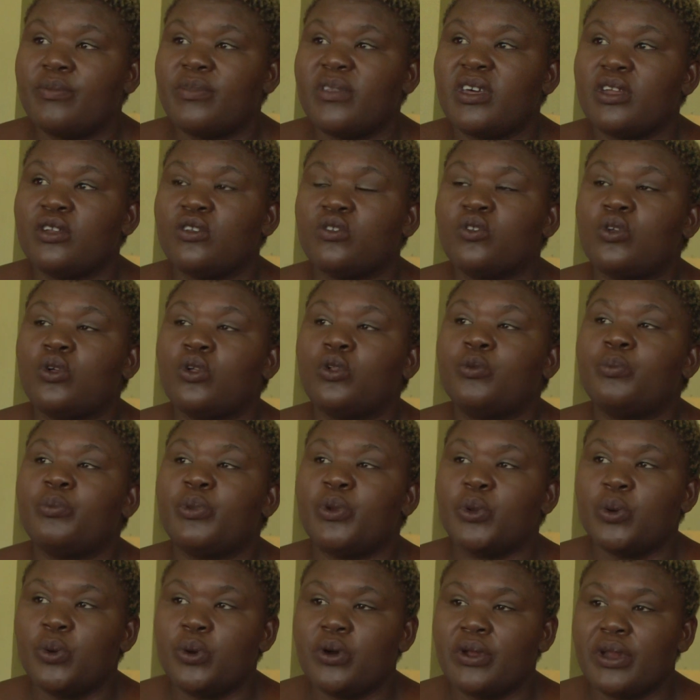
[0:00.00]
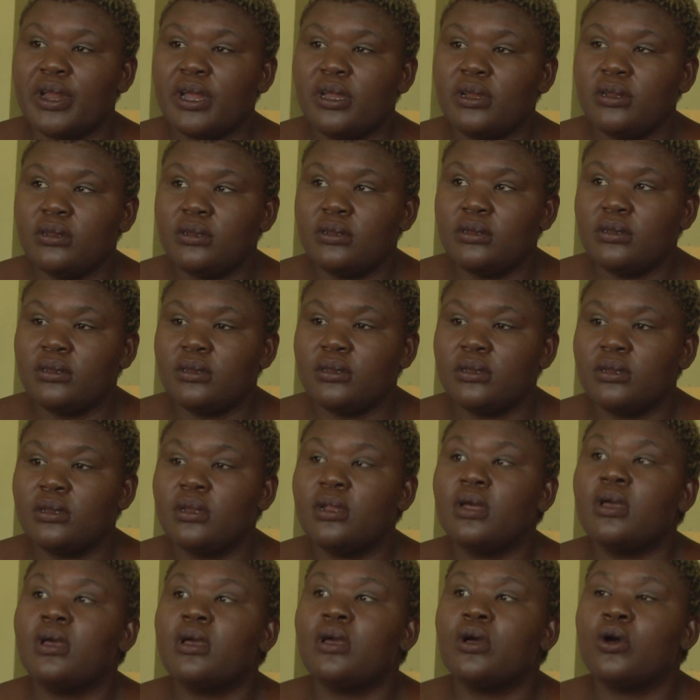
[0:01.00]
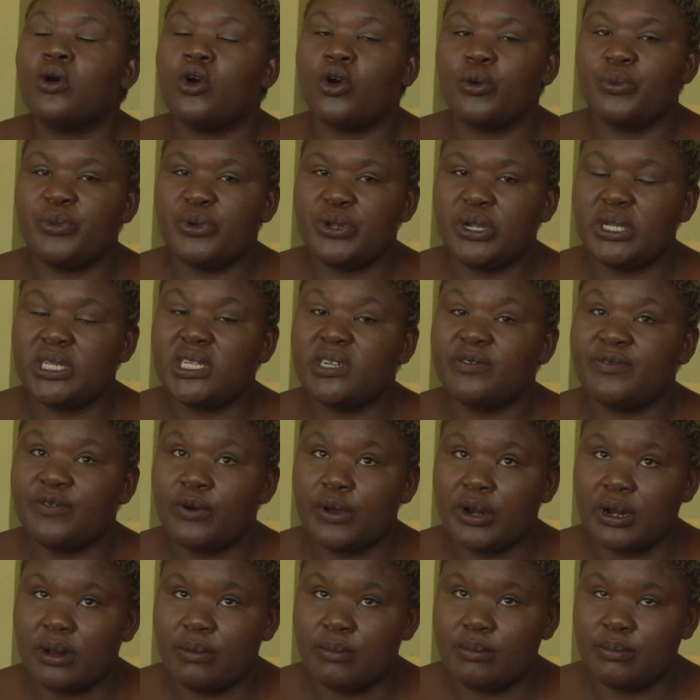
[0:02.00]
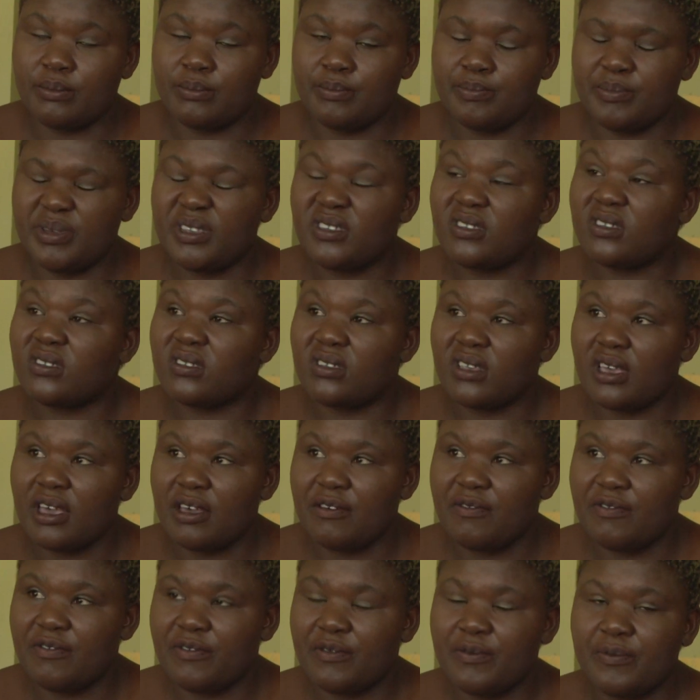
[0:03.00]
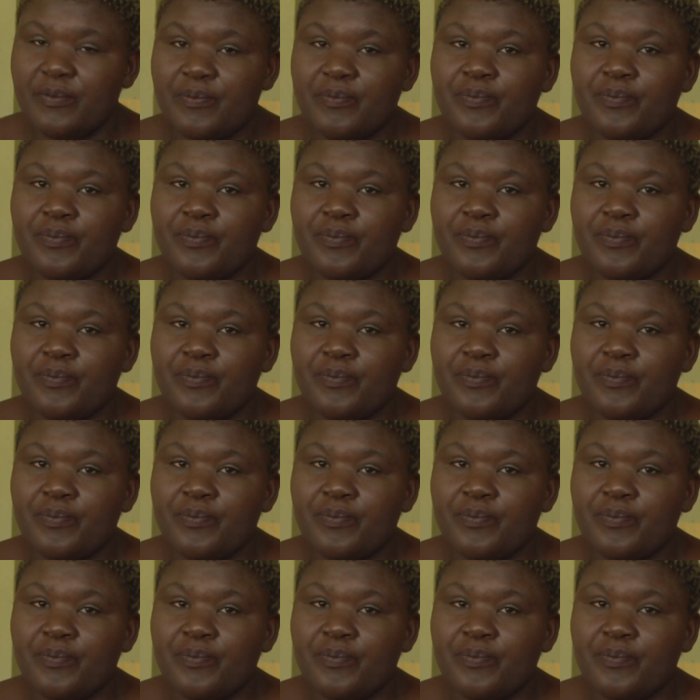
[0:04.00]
that is called Blue Crane Community Forum, BCCF,